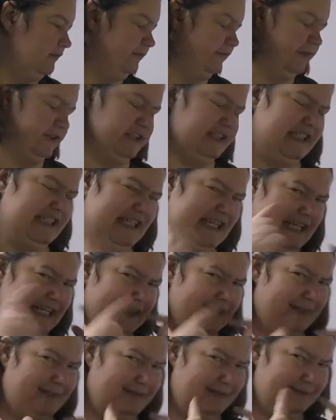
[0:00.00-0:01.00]
for
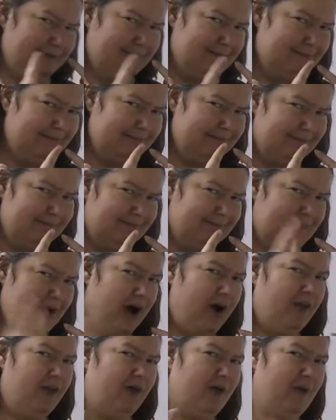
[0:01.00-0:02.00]
teeth,
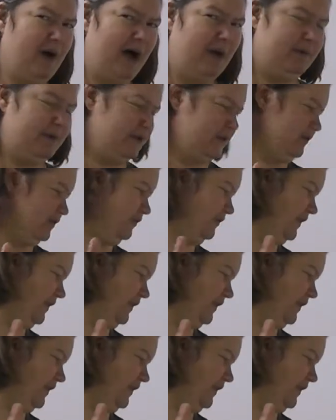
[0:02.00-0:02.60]
although I would use